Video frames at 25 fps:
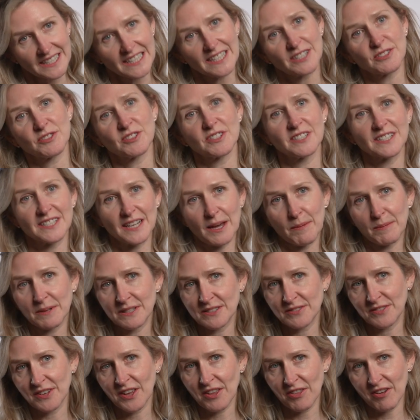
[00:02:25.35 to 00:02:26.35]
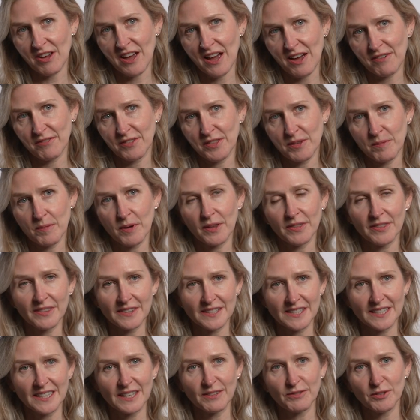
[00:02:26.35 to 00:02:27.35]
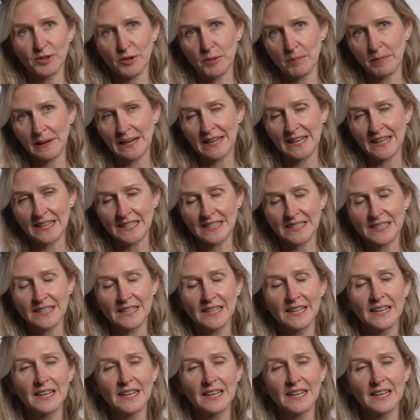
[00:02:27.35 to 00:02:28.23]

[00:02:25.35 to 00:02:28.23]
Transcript: estrogen tablets for the other half of the month to give you a bleed.